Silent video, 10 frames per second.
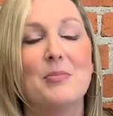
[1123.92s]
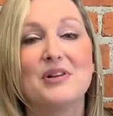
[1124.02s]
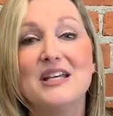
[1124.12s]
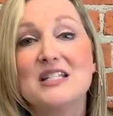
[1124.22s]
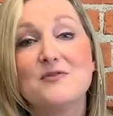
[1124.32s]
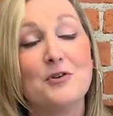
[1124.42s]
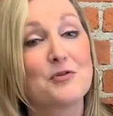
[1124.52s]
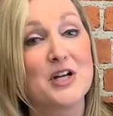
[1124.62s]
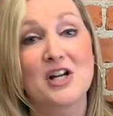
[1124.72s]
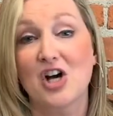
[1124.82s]
Please feel
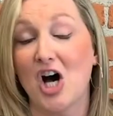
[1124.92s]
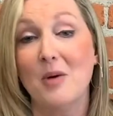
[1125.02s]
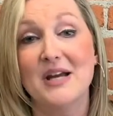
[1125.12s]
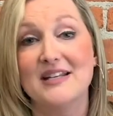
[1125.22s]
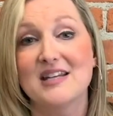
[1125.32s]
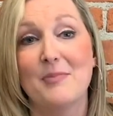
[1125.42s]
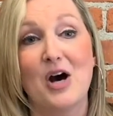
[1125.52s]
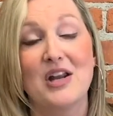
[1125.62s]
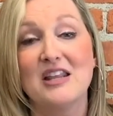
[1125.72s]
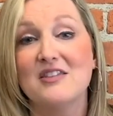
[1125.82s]
free to comment
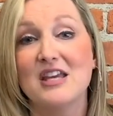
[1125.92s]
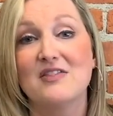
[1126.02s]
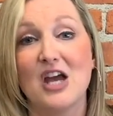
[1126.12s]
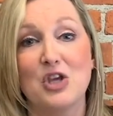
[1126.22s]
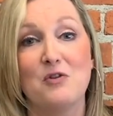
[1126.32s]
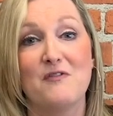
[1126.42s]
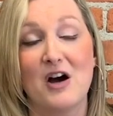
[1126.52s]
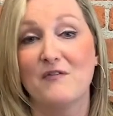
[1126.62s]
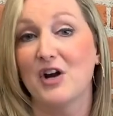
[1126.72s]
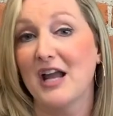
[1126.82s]
about anything that you
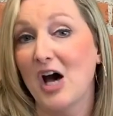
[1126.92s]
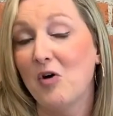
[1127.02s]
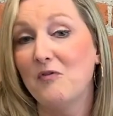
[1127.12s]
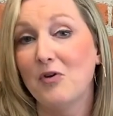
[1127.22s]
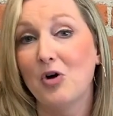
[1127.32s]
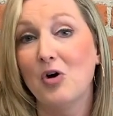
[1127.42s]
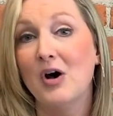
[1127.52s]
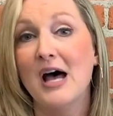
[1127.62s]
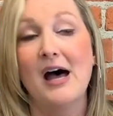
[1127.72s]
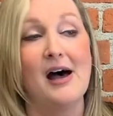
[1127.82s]
found very
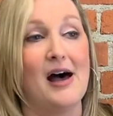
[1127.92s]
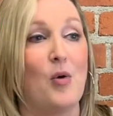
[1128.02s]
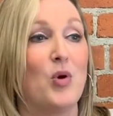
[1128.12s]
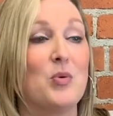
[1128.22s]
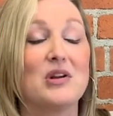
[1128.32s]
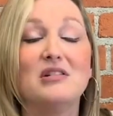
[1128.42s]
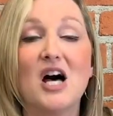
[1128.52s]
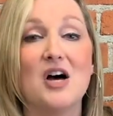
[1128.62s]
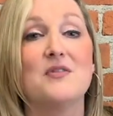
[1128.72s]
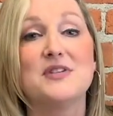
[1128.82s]
helpful. We would
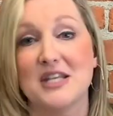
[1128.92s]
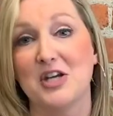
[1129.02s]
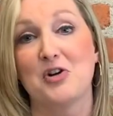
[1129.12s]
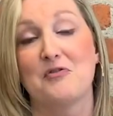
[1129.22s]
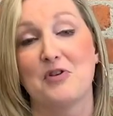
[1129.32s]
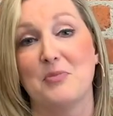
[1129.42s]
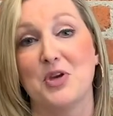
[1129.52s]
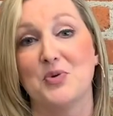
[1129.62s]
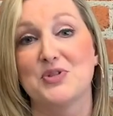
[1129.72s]
love to hear from you.